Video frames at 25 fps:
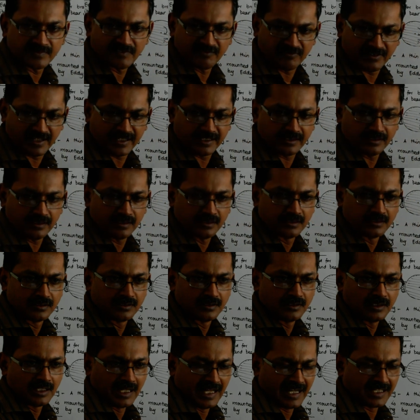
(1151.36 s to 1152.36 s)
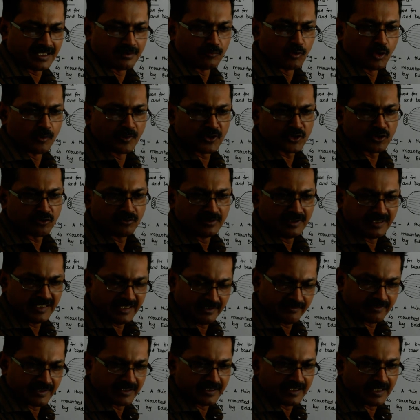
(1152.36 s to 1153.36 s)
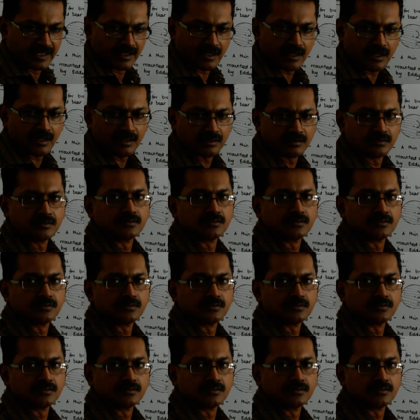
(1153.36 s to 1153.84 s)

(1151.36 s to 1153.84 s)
Fine. And the moment you leave it there,